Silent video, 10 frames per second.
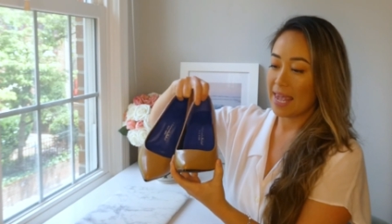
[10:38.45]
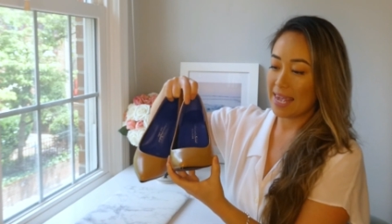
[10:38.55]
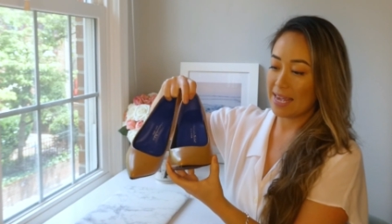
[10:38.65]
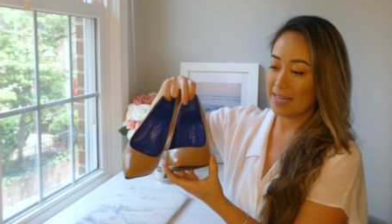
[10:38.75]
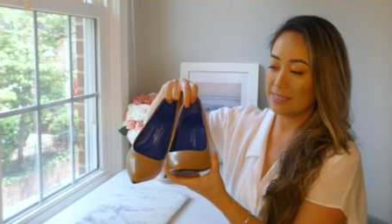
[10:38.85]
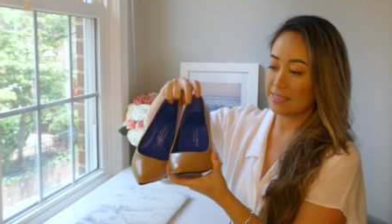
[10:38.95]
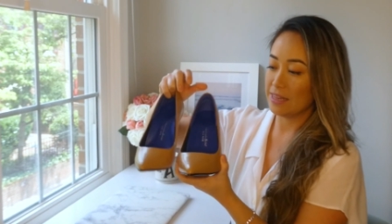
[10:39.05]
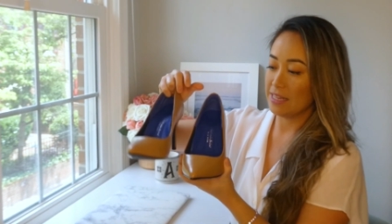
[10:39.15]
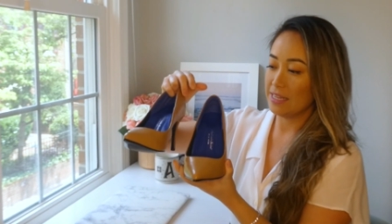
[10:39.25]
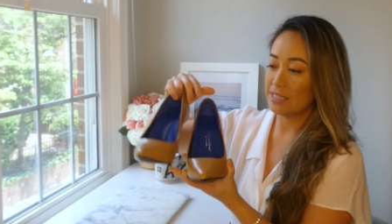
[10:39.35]
And
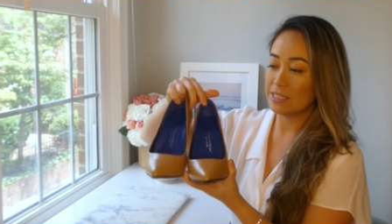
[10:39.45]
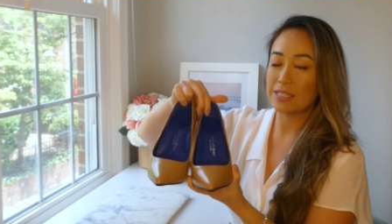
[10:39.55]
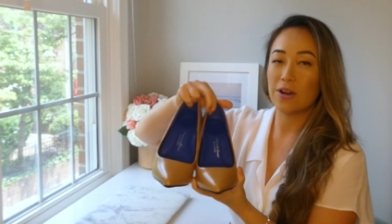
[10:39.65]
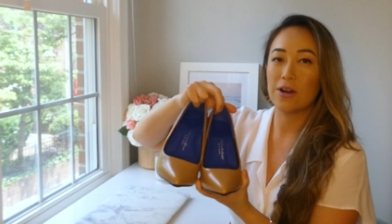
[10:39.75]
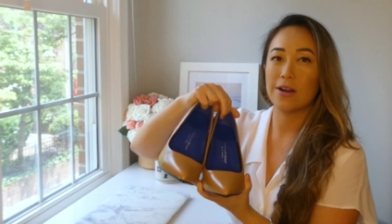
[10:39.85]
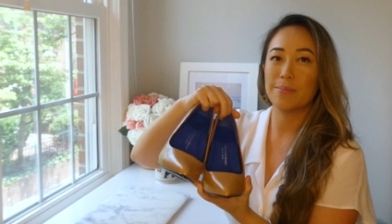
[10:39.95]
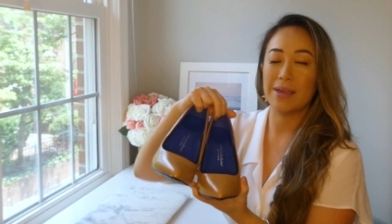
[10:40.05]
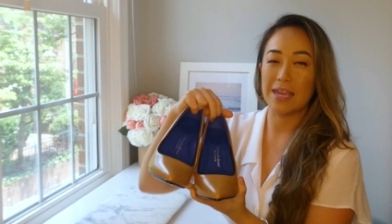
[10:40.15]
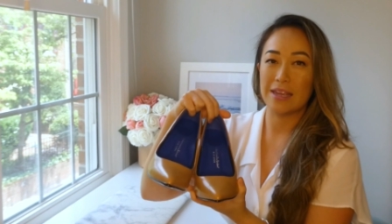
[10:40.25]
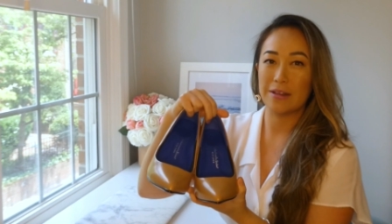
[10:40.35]
these are
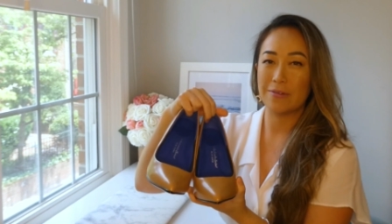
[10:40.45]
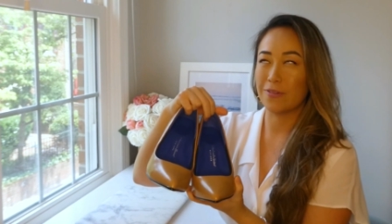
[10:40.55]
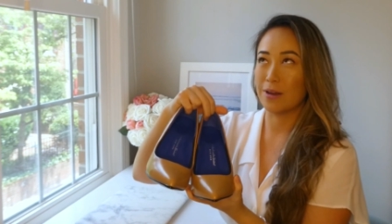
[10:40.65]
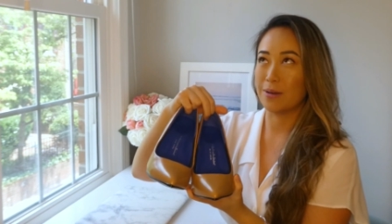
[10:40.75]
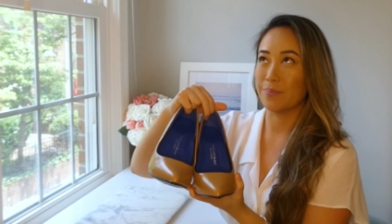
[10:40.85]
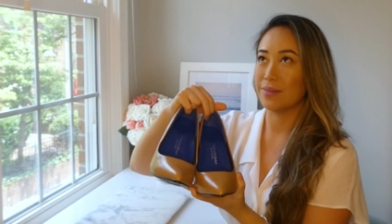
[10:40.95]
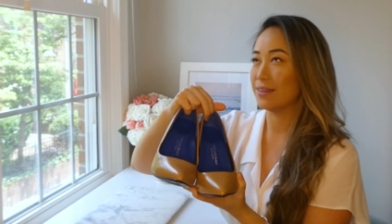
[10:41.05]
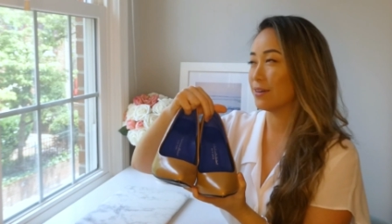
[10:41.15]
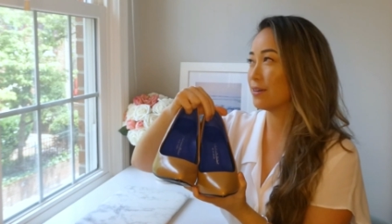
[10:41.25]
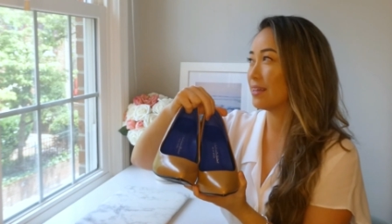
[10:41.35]
made from,
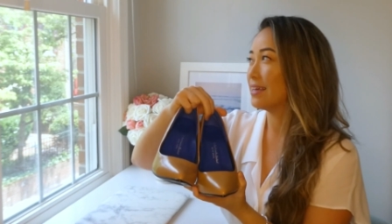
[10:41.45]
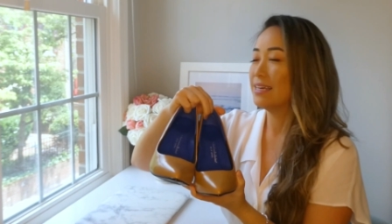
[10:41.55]
their.